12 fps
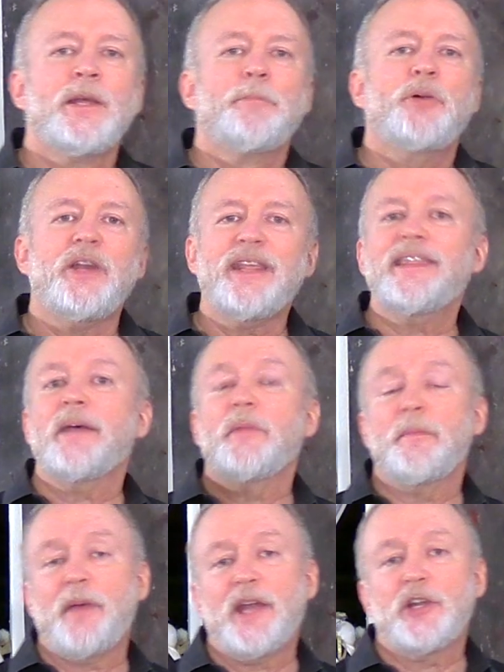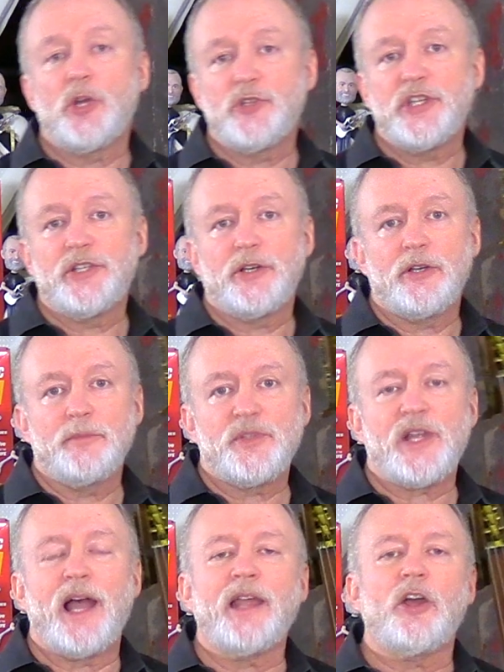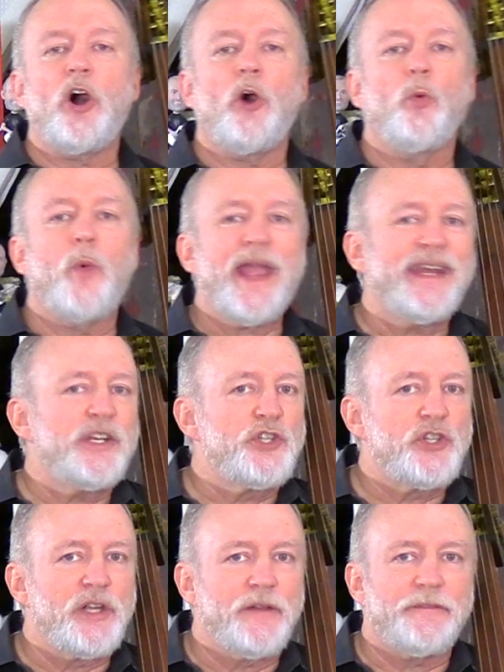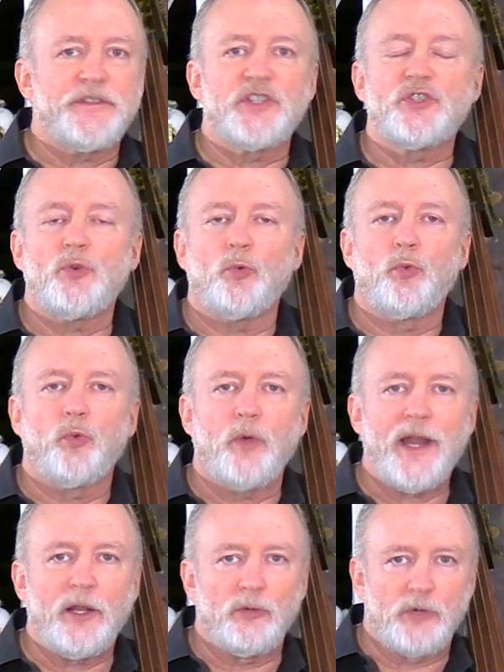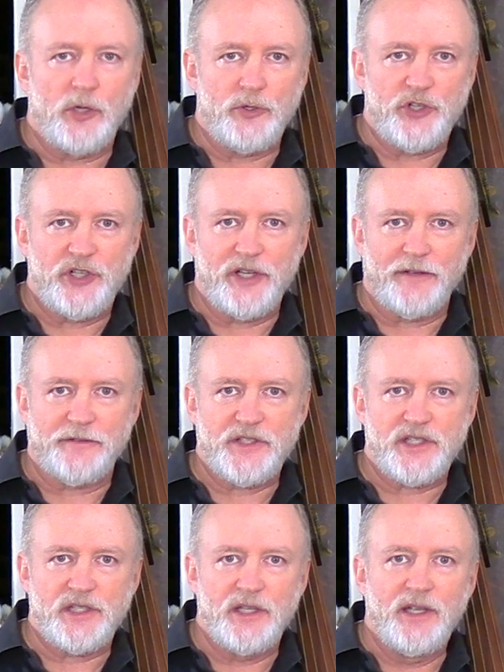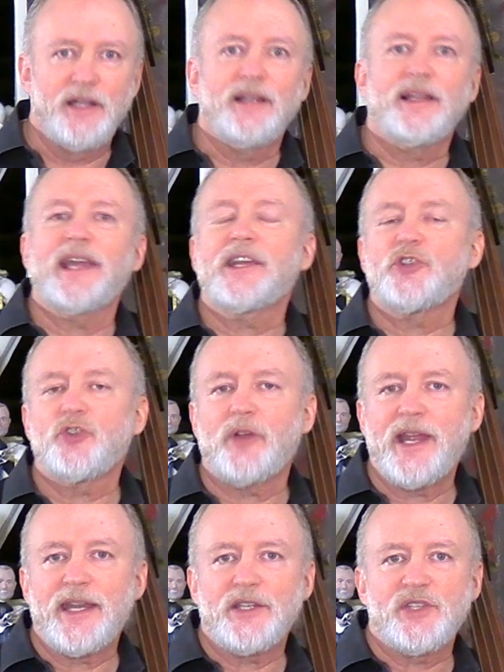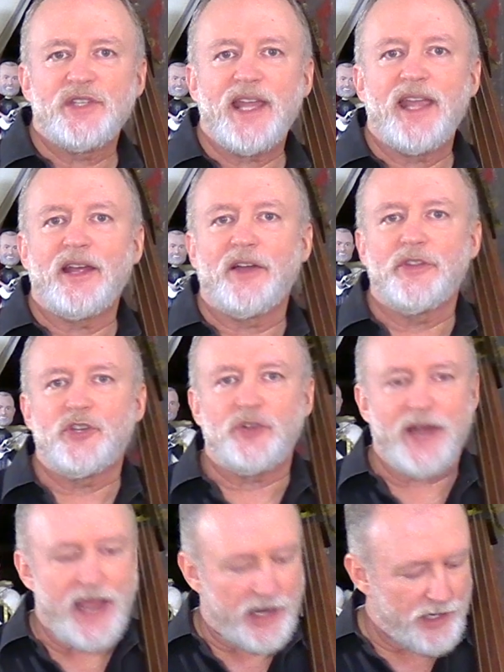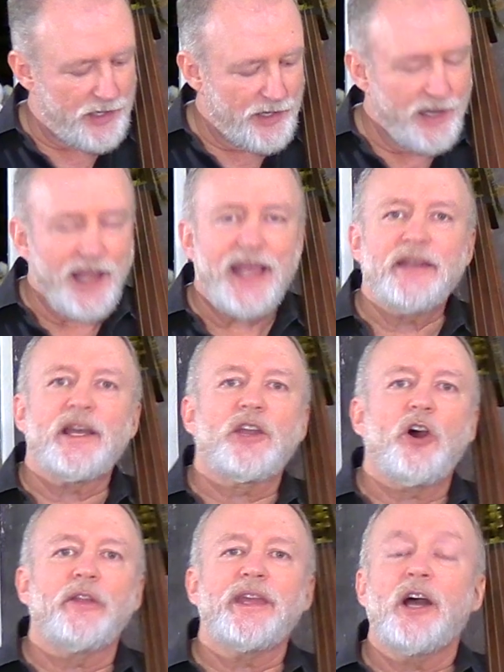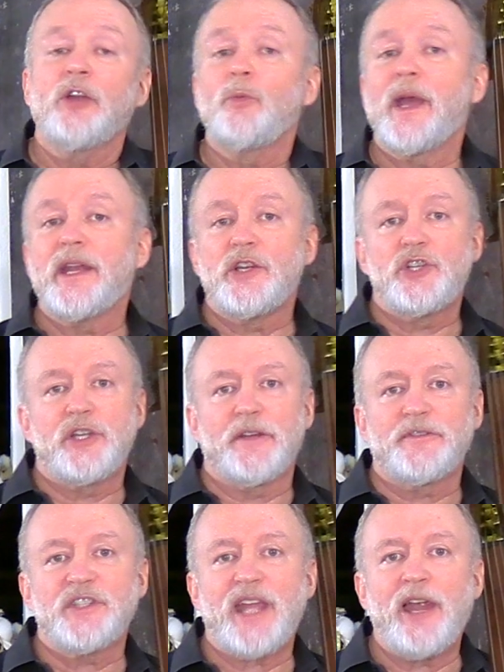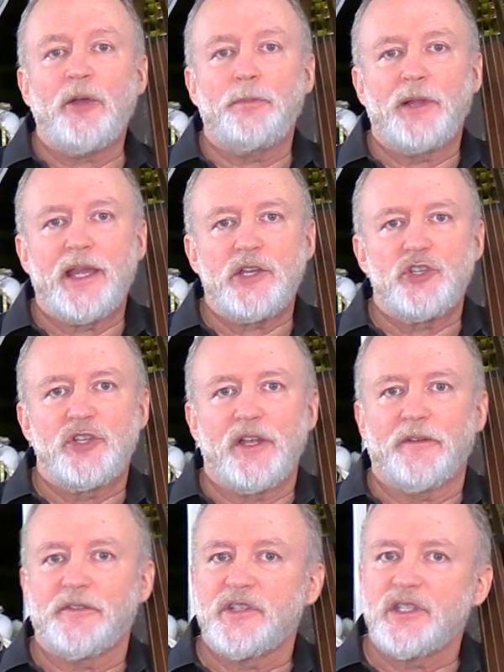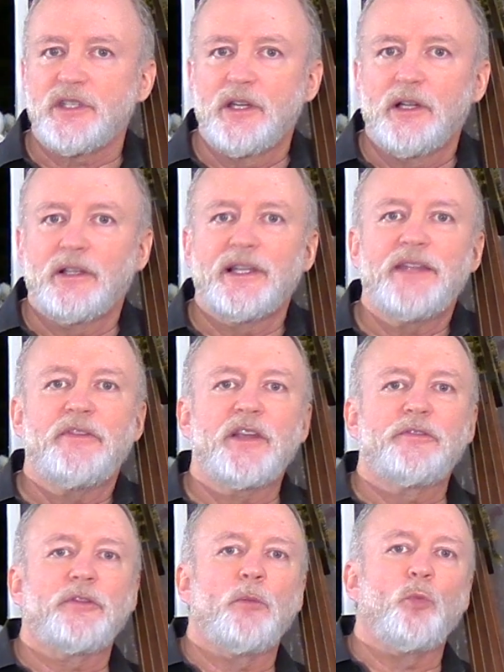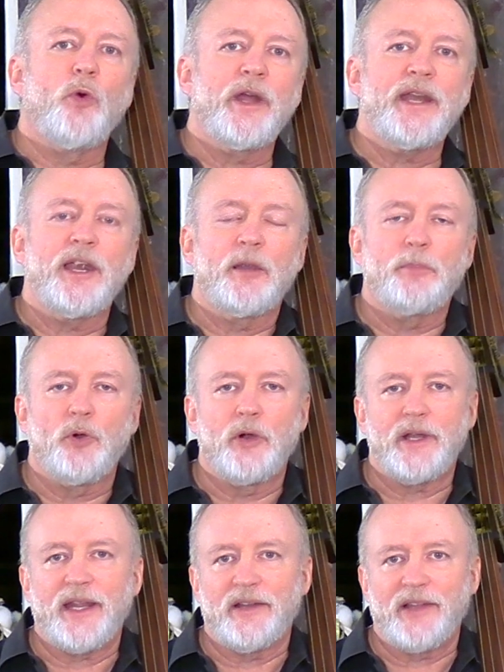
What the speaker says: Putting them in pedagogy terms, I call weighted shifts railroad shifts, like a train staying on the track, and I call the unweighted shifts airplane shifts, leaving from one airport and